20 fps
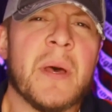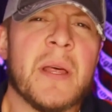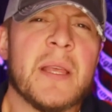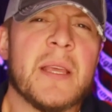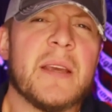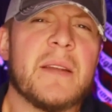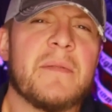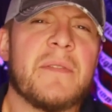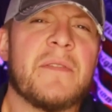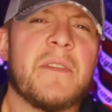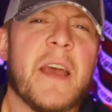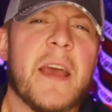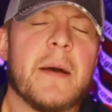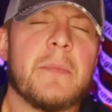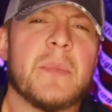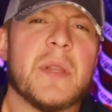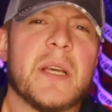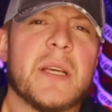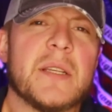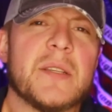million
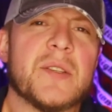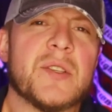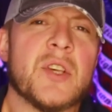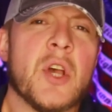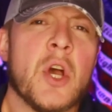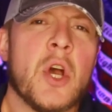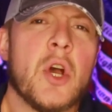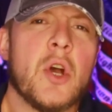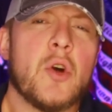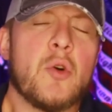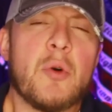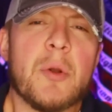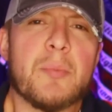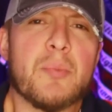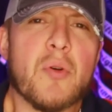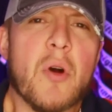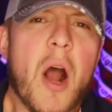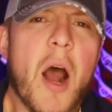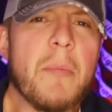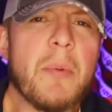families who would
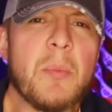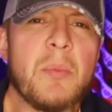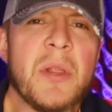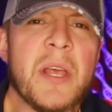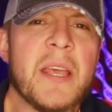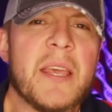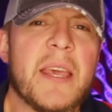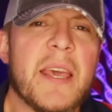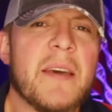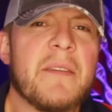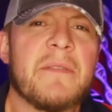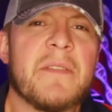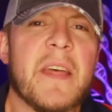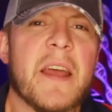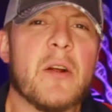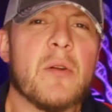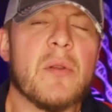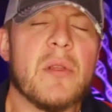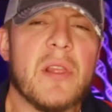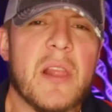probably give
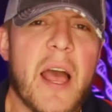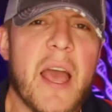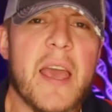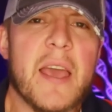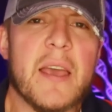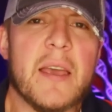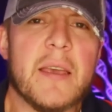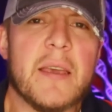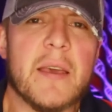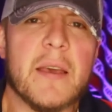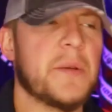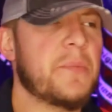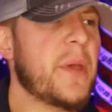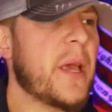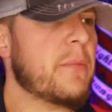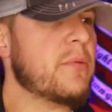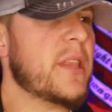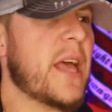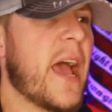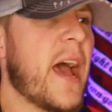their leg to
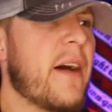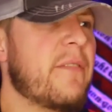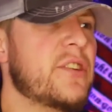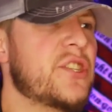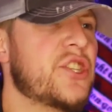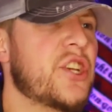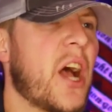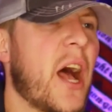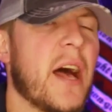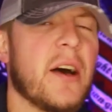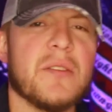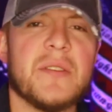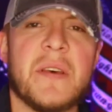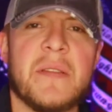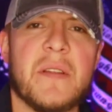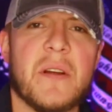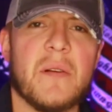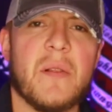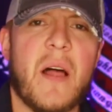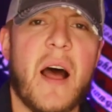be able to have a child
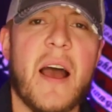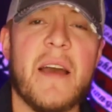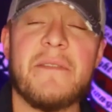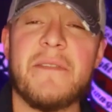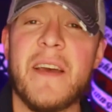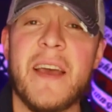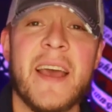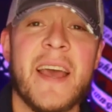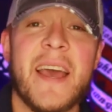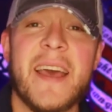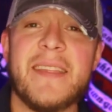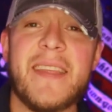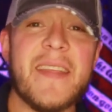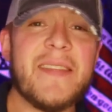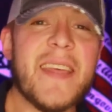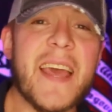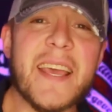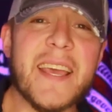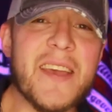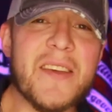in their life
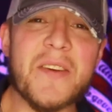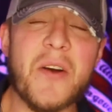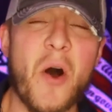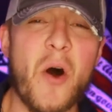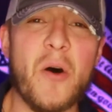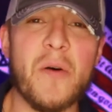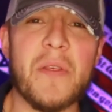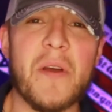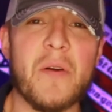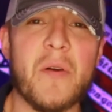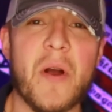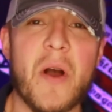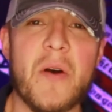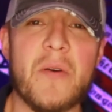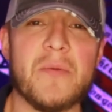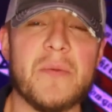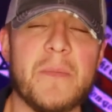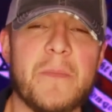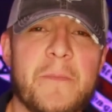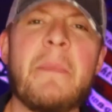that they can call their
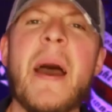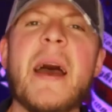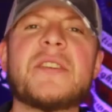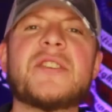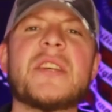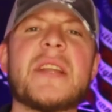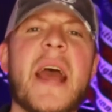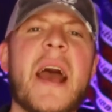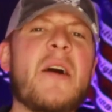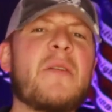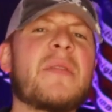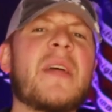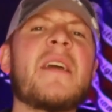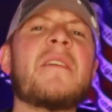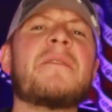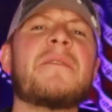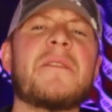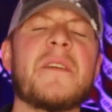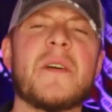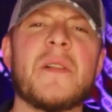own. Imagine how
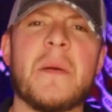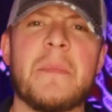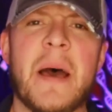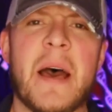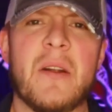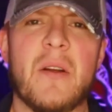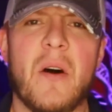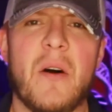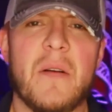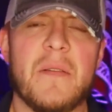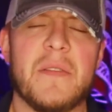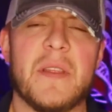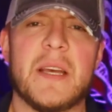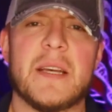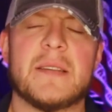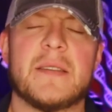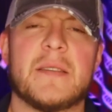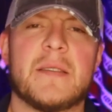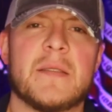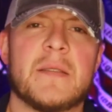they feel about all of
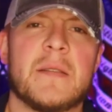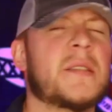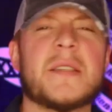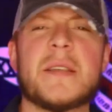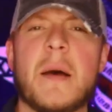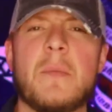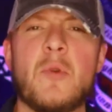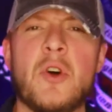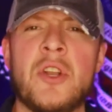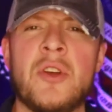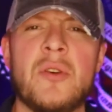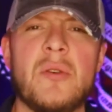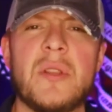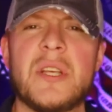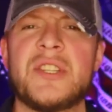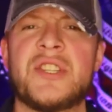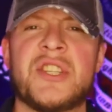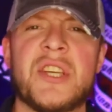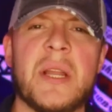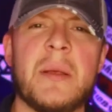this. Someone who
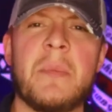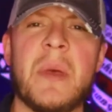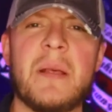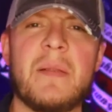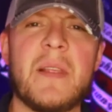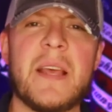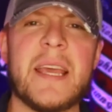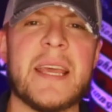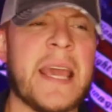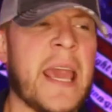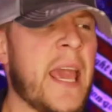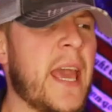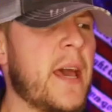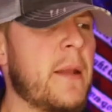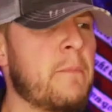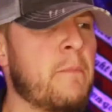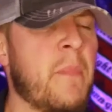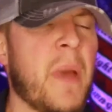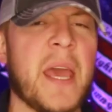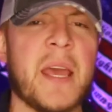legitimately
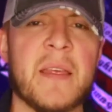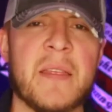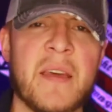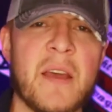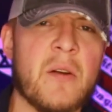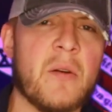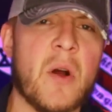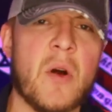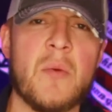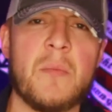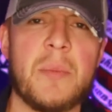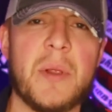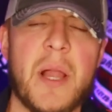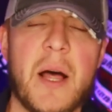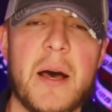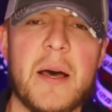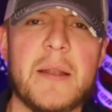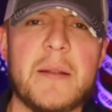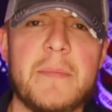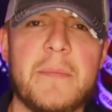can't make their own
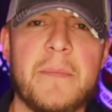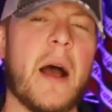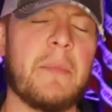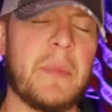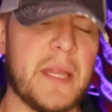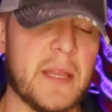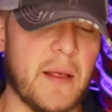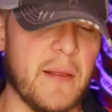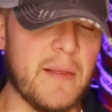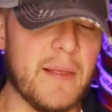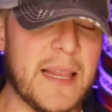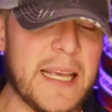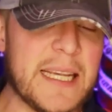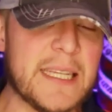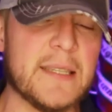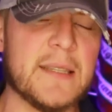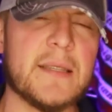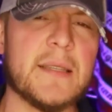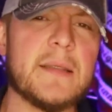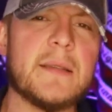blood. I mean, the
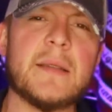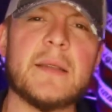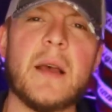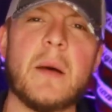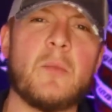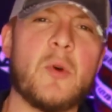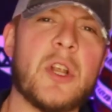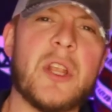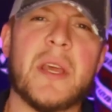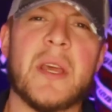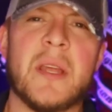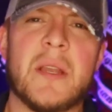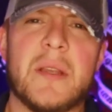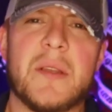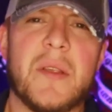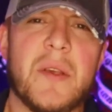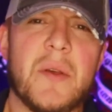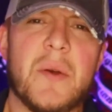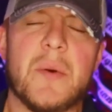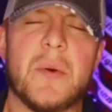least someone
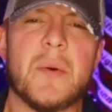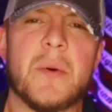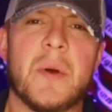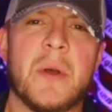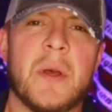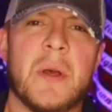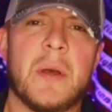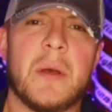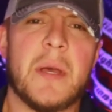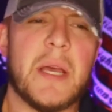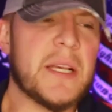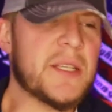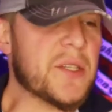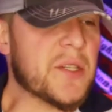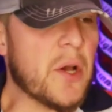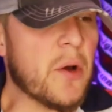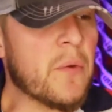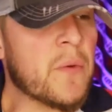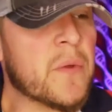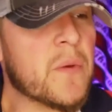can do is
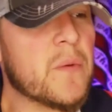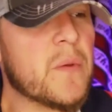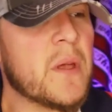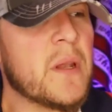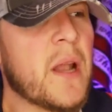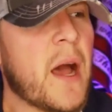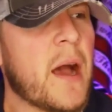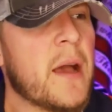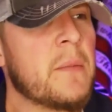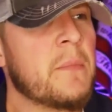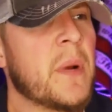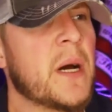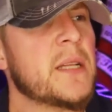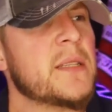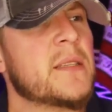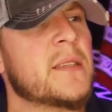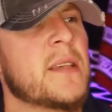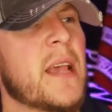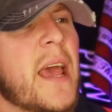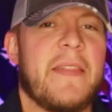go through the nine
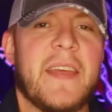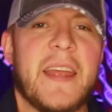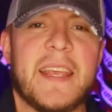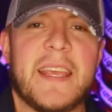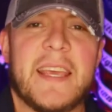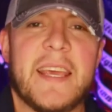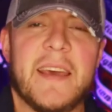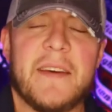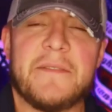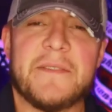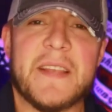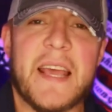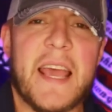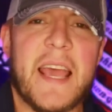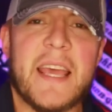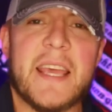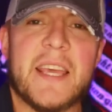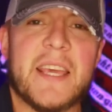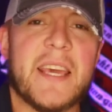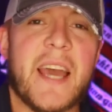months and then gift
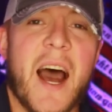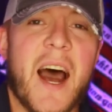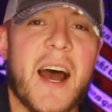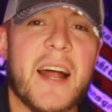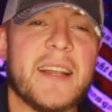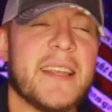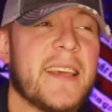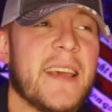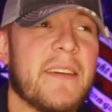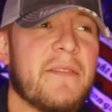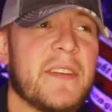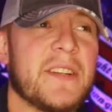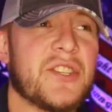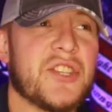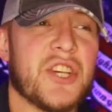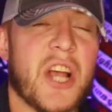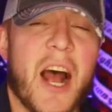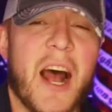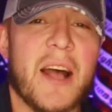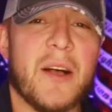a God-given
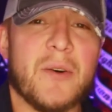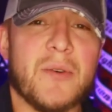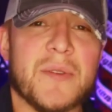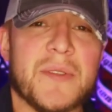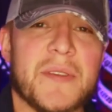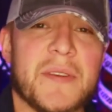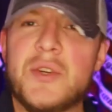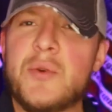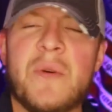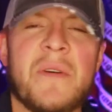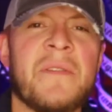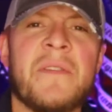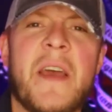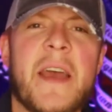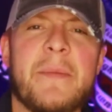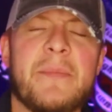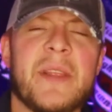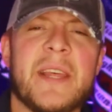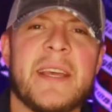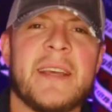child to a
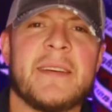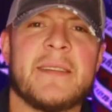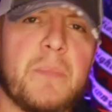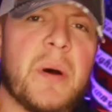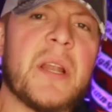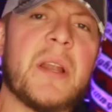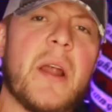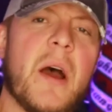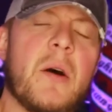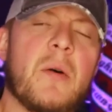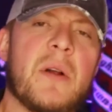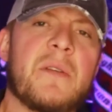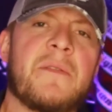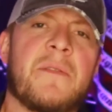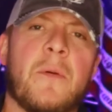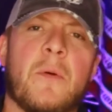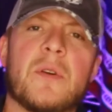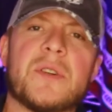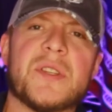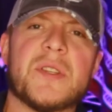family. But no,
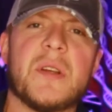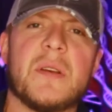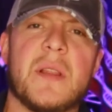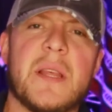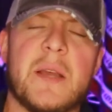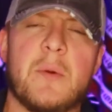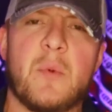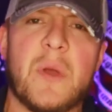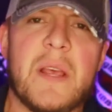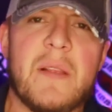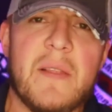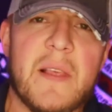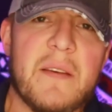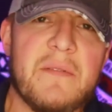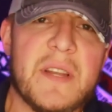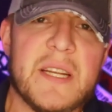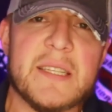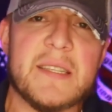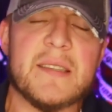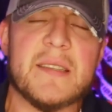unfortunately, we
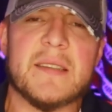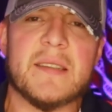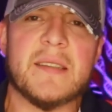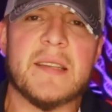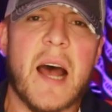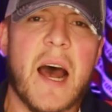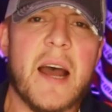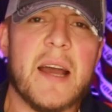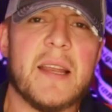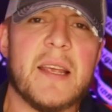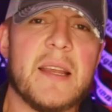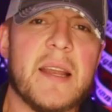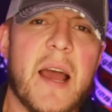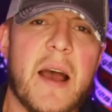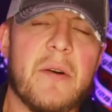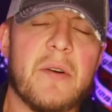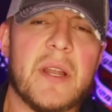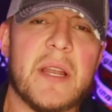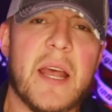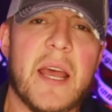live in a society
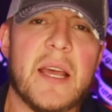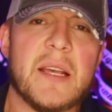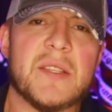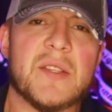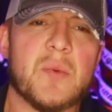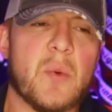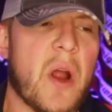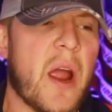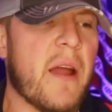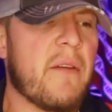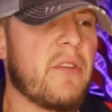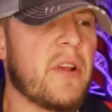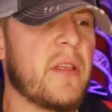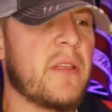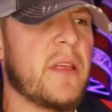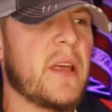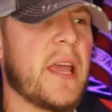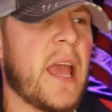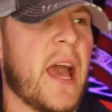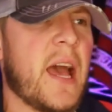nowadays where
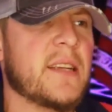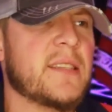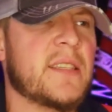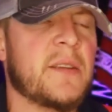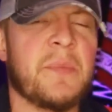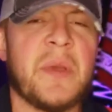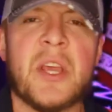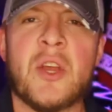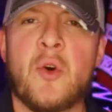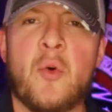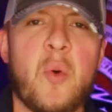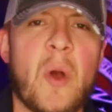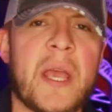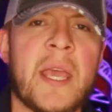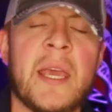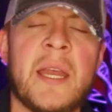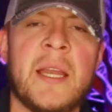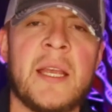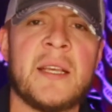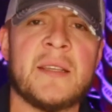everything has to be
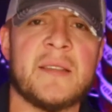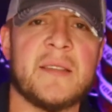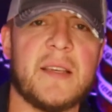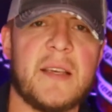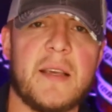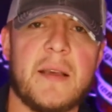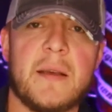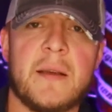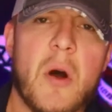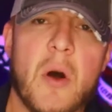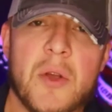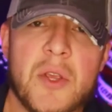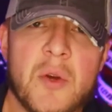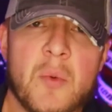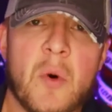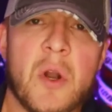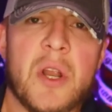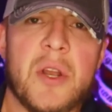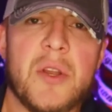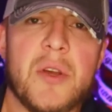quick and easy. Oh, you
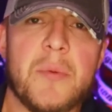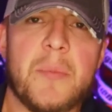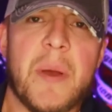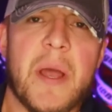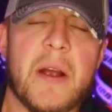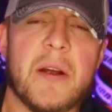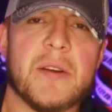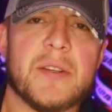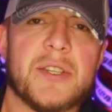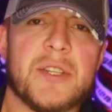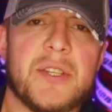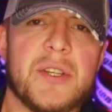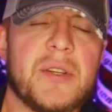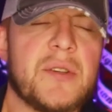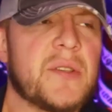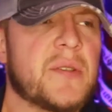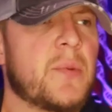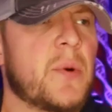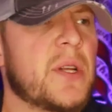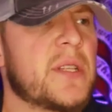want a new pair of
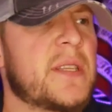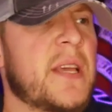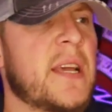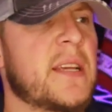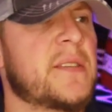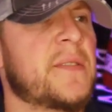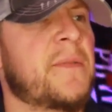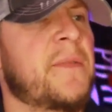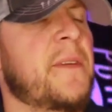shoes? Well, it takes